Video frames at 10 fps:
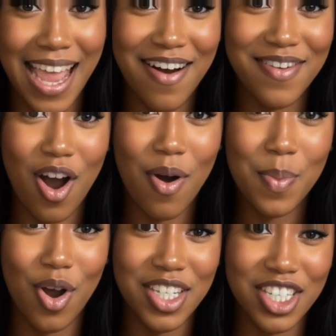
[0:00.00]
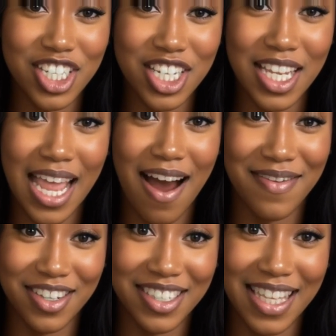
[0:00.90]
have known more than she
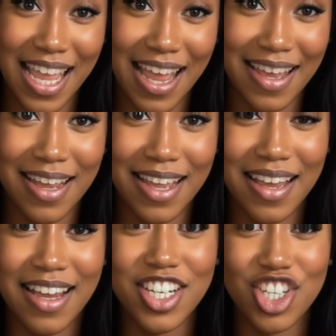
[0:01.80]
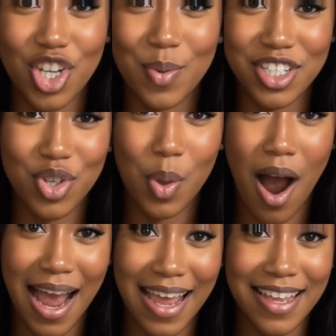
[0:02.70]
ever said. She was
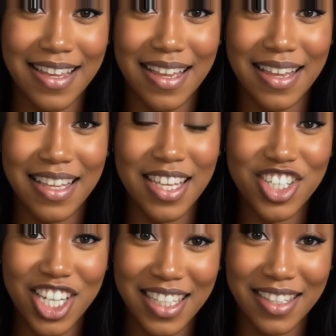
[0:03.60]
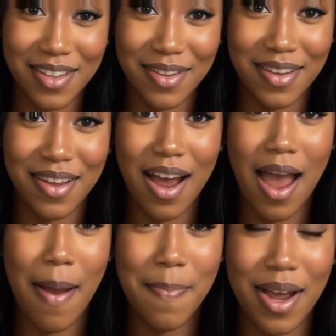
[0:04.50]
quiet, gentle,
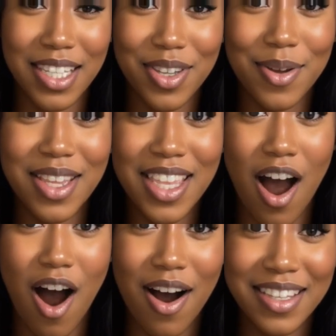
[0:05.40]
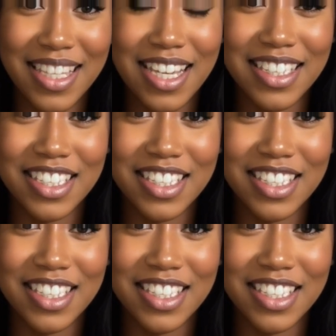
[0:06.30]
but during the haunting, the